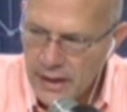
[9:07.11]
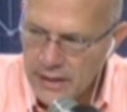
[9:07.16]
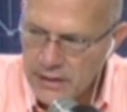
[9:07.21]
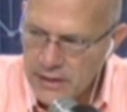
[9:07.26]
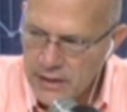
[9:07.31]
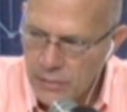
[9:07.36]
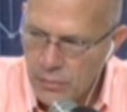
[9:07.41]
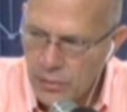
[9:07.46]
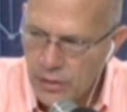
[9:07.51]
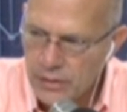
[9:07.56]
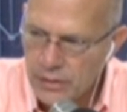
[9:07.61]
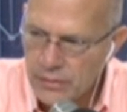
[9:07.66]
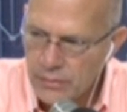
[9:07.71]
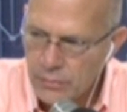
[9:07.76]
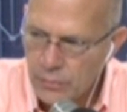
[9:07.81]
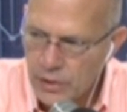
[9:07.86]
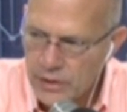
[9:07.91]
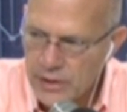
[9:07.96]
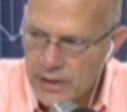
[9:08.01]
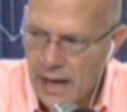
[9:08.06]
and see what
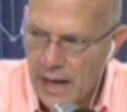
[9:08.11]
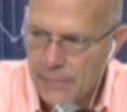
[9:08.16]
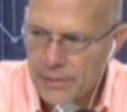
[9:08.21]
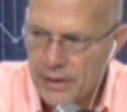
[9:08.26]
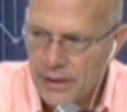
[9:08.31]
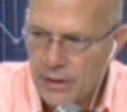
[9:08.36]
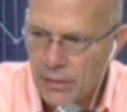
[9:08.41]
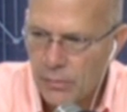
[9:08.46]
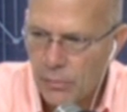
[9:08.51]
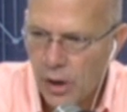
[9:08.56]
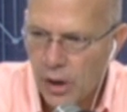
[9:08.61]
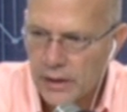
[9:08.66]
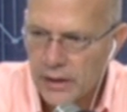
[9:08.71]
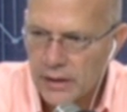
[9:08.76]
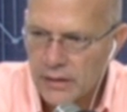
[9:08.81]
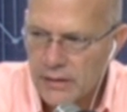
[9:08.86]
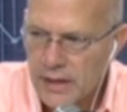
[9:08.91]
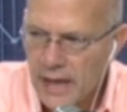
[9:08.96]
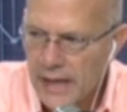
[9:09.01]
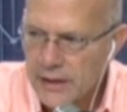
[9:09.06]
what's happening in the
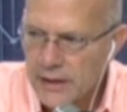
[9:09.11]
market.